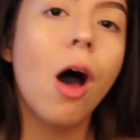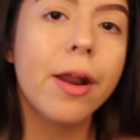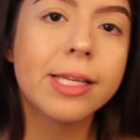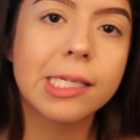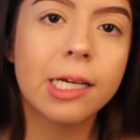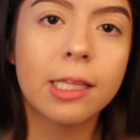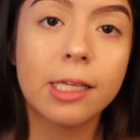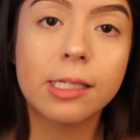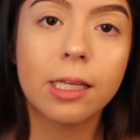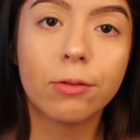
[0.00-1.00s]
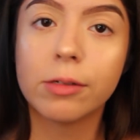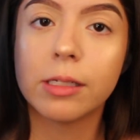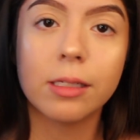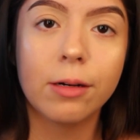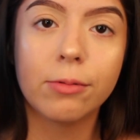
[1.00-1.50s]
Honestly, this thing
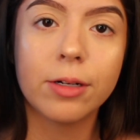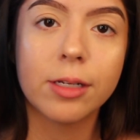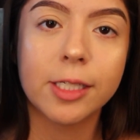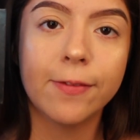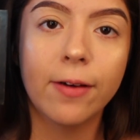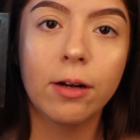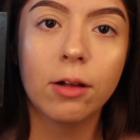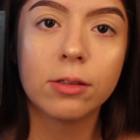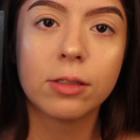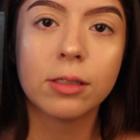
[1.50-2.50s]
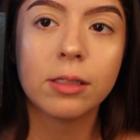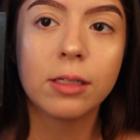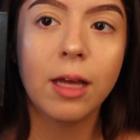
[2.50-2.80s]
was not worth $65.